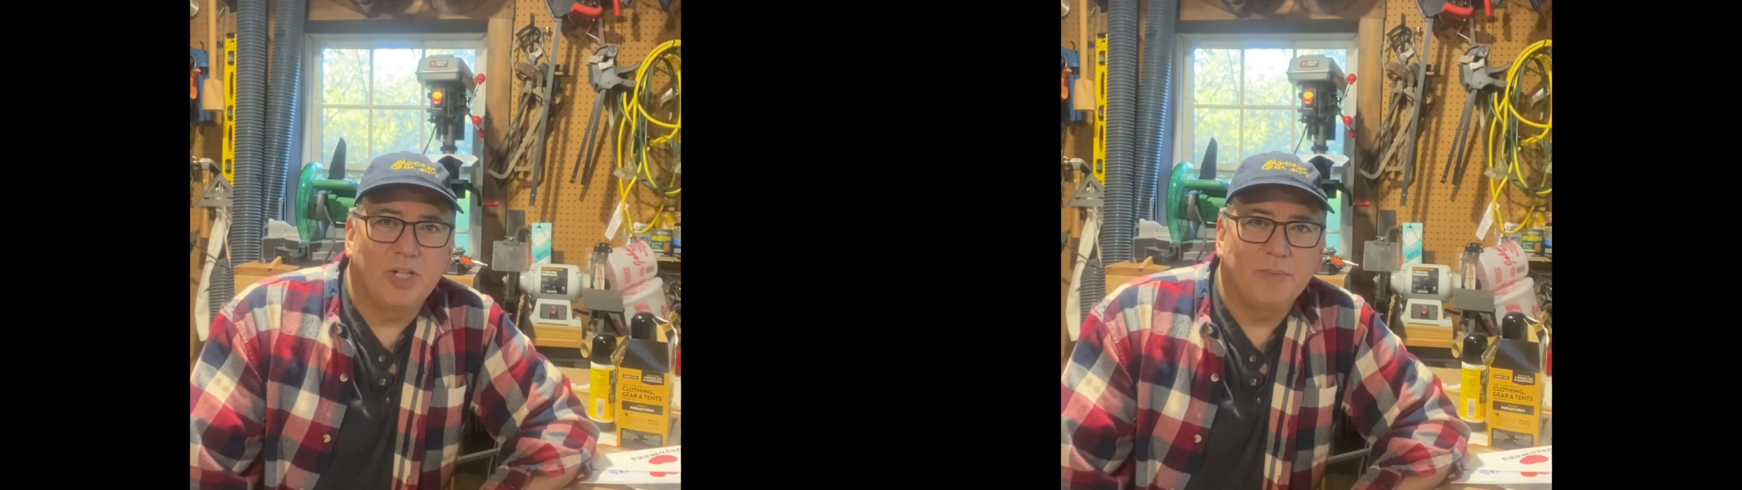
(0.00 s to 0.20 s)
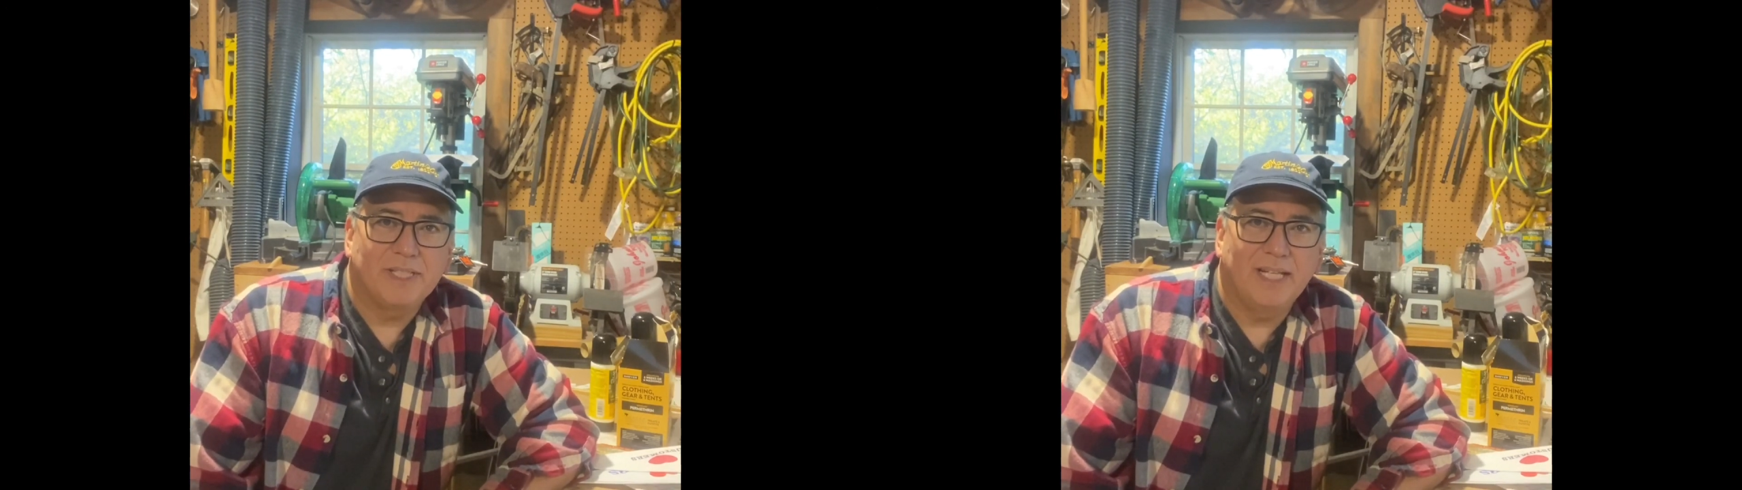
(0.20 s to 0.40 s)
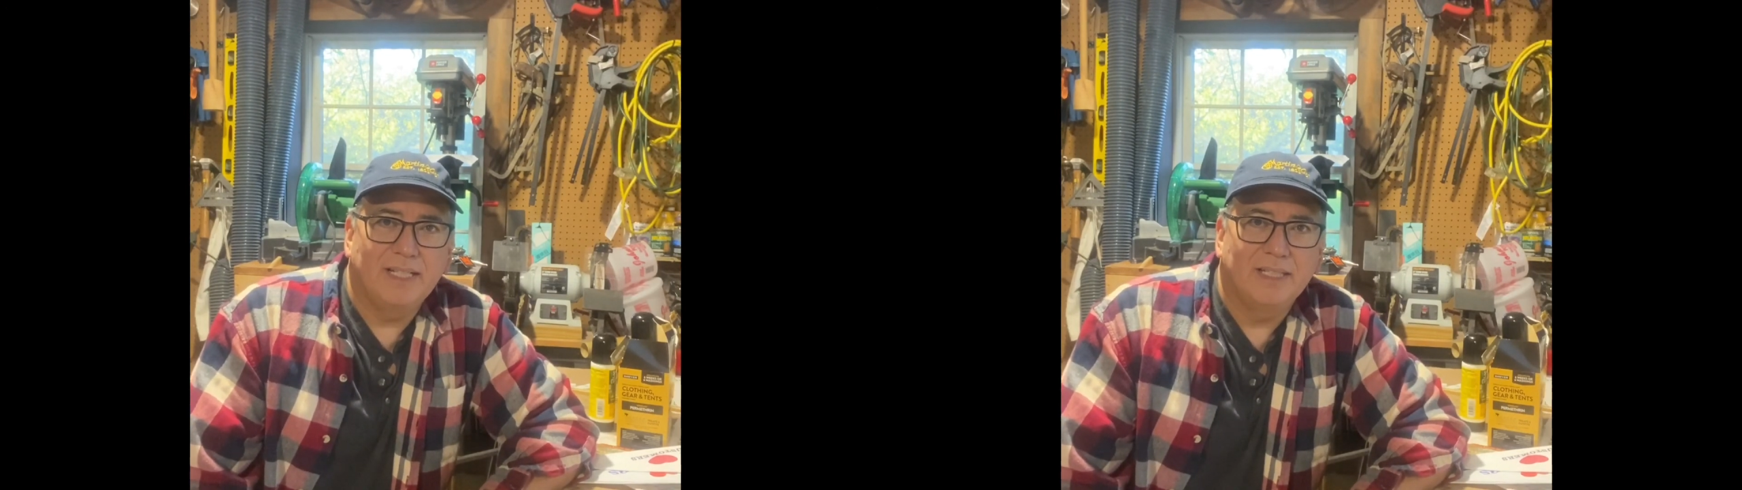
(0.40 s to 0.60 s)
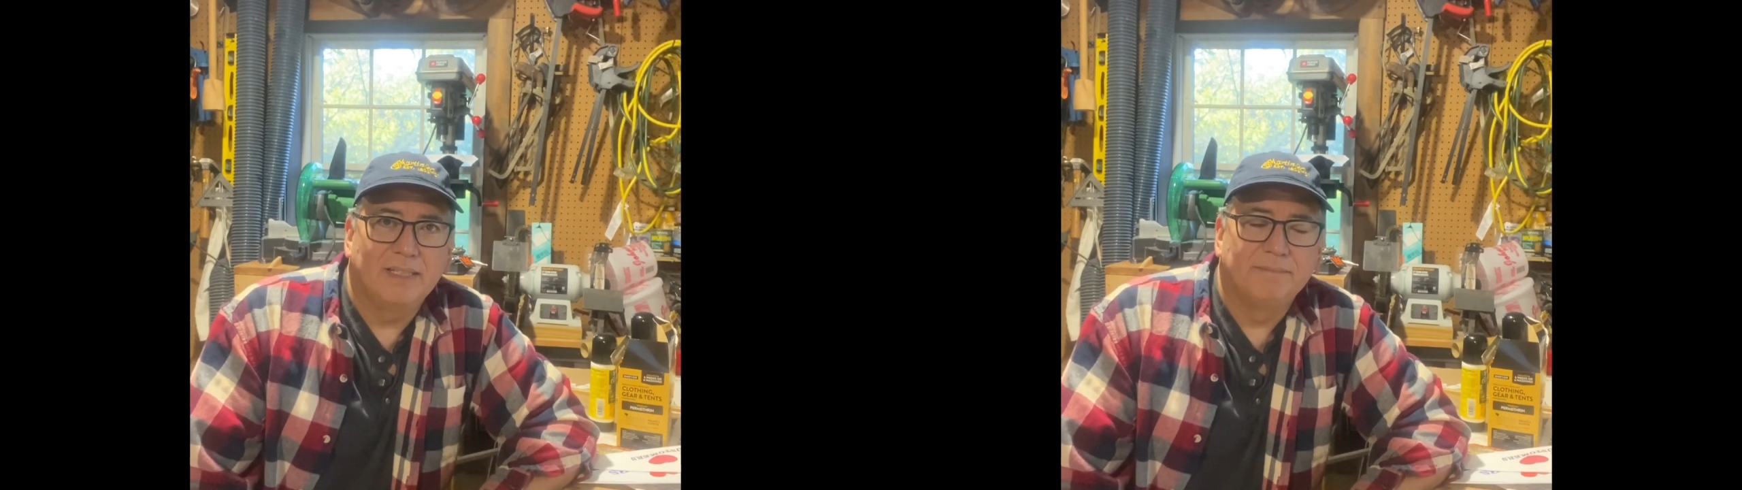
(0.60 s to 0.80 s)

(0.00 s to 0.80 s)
Homestead,